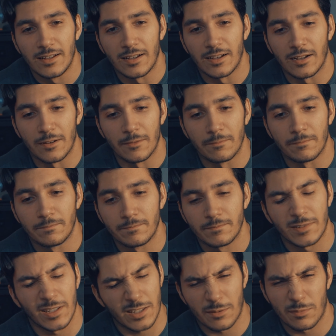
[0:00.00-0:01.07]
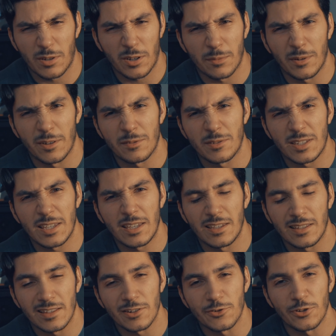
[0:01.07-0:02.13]
Sounds like I'm talking about
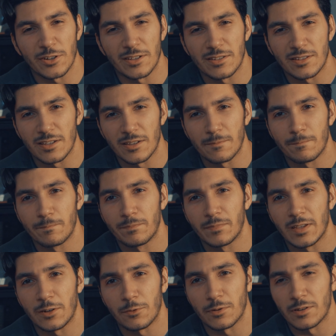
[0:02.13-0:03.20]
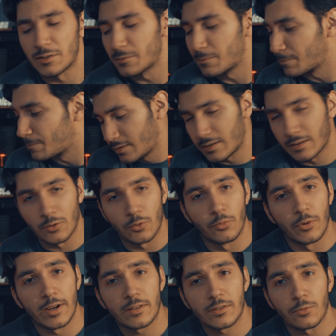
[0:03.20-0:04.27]
tea, like drinking tea. Anyways, took a little
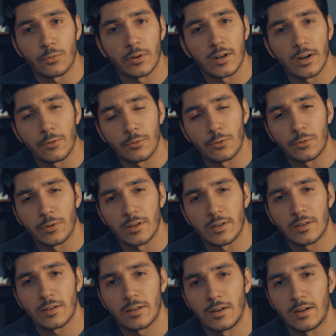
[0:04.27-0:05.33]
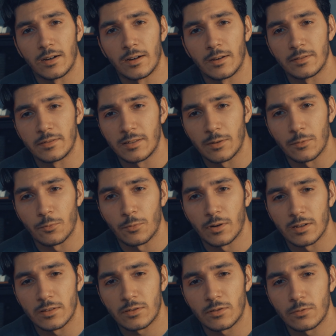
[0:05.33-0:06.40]
break to work out real quick. Didn't
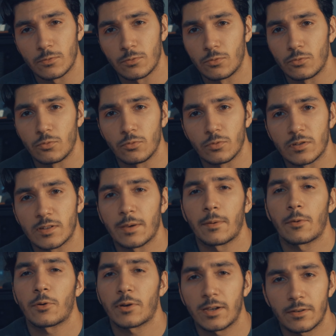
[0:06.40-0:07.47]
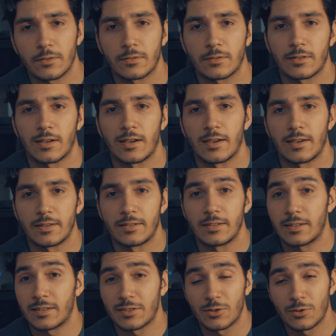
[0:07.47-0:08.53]
want to skip my workout. I
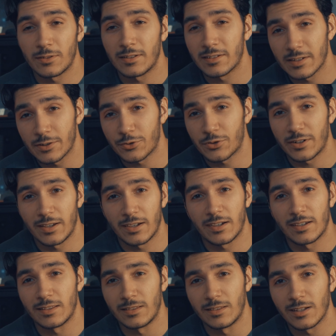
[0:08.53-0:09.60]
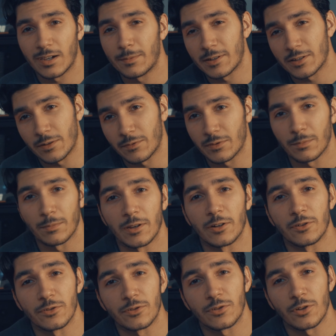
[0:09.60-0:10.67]
didn't get to do legs yesterday. Couldn't look at myself in
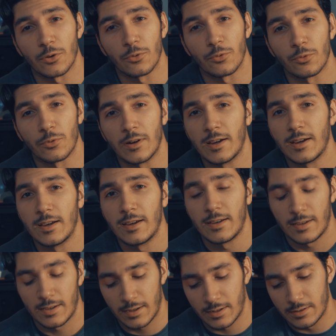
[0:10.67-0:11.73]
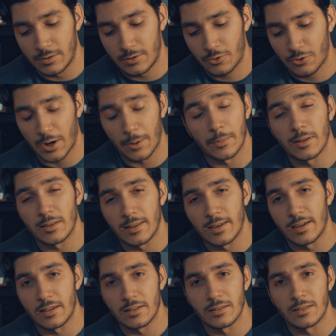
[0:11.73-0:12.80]
mirror, so I crammed out
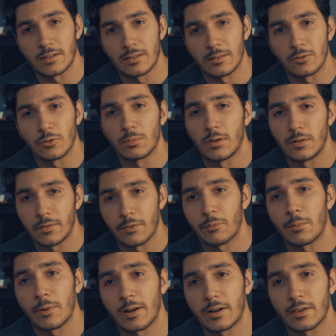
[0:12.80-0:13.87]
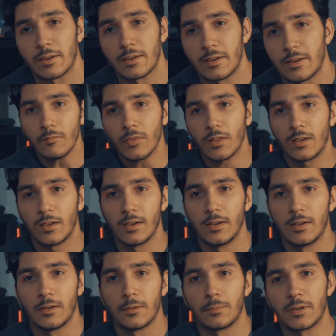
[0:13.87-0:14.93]
legs, then did a little bit of upper body.
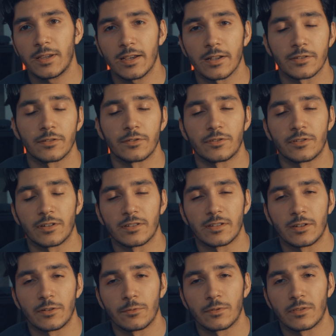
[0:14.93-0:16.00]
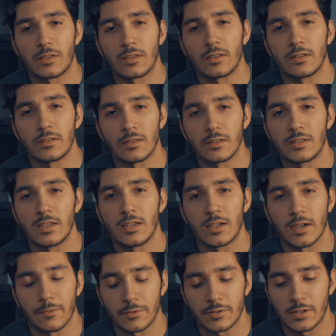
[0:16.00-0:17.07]
But yeah, so to continue with the tea
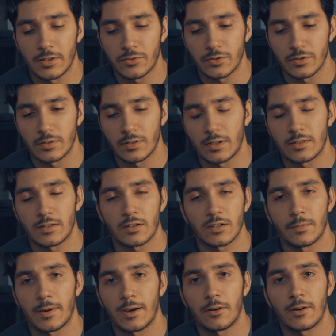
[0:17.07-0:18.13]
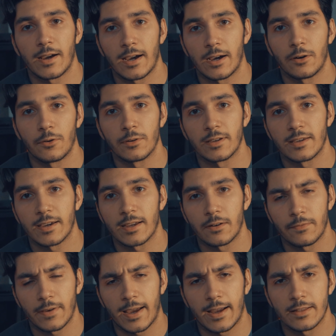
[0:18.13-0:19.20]
conversation, I talked about how it kind
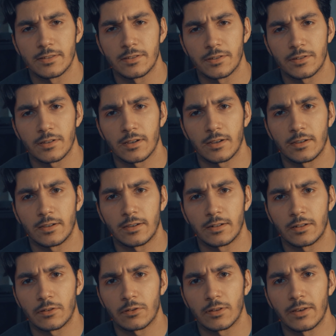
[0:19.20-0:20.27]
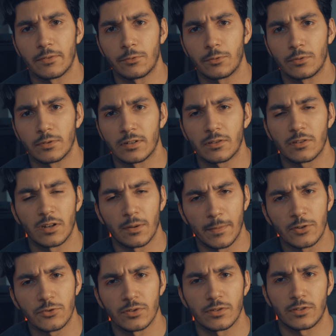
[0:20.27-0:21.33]
of adds another level, another
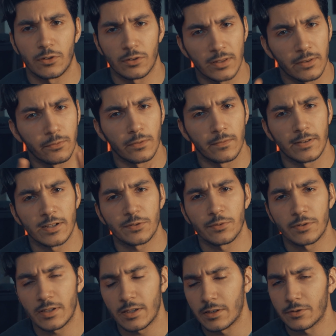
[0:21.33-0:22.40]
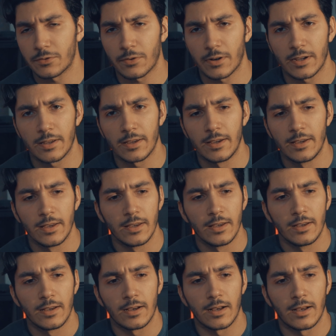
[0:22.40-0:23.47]
dimension to your level of expertise, right?
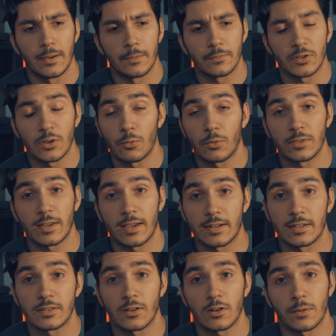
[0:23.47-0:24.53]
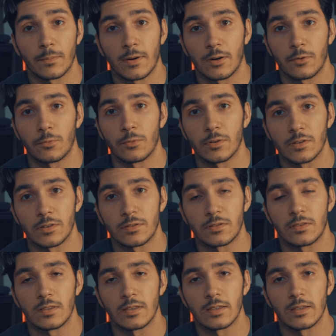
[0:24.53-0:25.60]
So one thing I did talk about
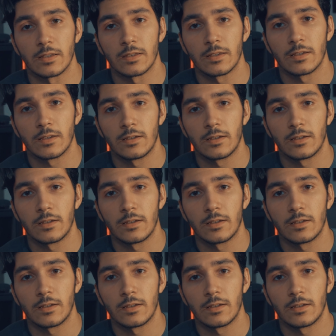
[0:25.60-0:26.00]
was I